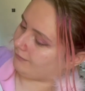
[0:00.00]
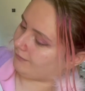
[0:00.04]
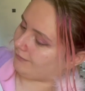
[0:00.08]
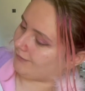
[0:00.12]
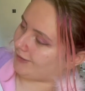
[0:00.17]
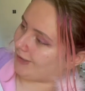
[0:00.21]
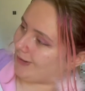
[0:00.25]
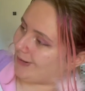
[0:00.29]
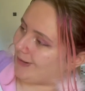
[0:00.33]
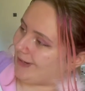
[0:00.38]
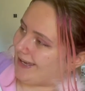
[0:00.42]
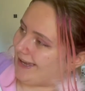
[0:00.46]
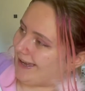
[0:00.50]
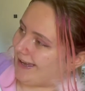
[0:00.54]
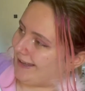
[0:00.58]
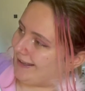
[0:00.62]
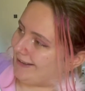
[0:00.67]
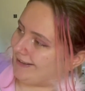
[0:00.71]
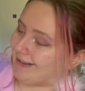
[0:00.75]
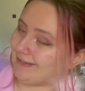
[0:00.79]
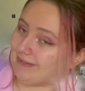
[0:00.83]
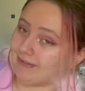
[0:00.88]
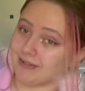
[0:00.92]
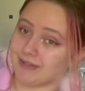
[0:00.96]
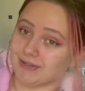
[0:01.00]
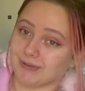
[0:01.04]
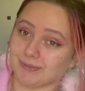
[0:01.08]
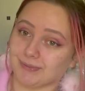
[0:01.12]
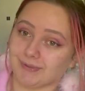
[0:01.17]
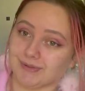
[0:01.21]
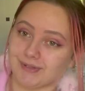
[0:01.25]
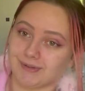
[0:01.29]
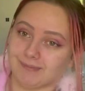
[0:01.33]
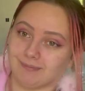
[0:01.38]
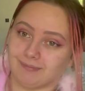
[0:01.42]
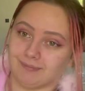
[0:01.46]
yeah, and then this
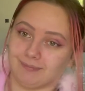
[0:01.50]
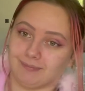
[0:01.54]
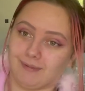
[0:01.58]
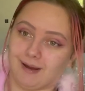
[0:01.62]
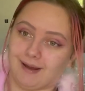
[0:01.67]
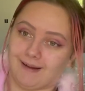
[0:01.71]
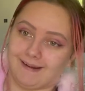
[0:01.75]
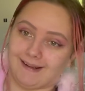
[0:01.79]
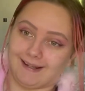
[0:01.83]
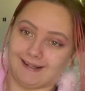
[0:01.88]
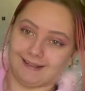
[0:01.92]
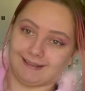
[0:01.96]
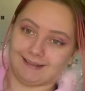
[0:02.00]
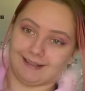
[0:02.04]
was my